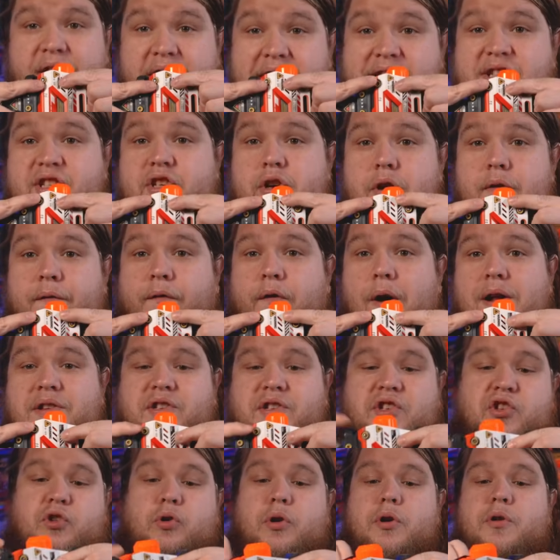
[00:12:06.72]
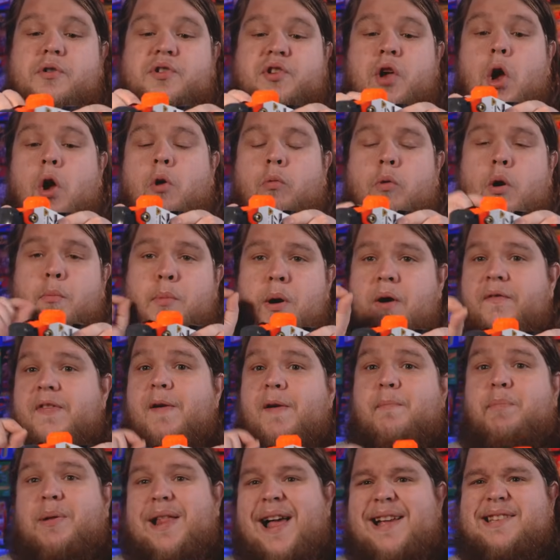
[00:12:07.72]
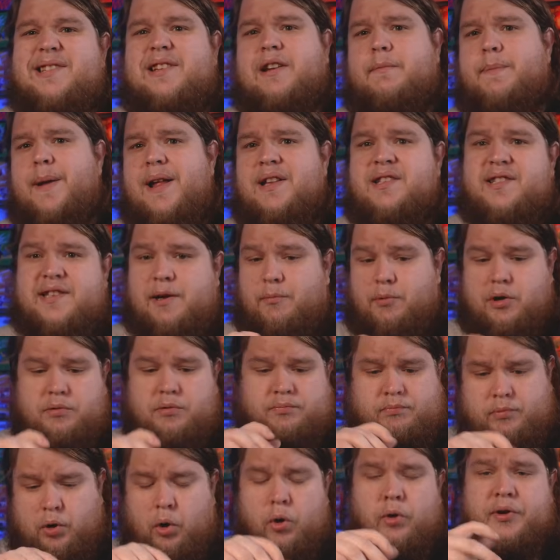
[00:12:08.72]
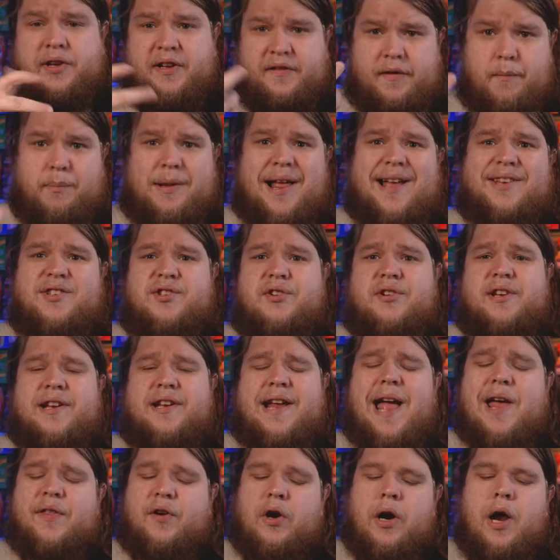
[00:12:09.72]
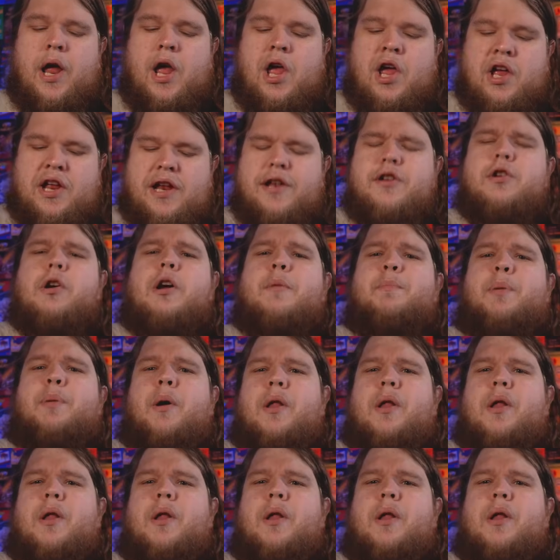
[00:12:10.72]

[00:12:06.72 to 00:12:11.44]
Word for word: these two front screws, remove the plastic pins that were holding the blaster together, and you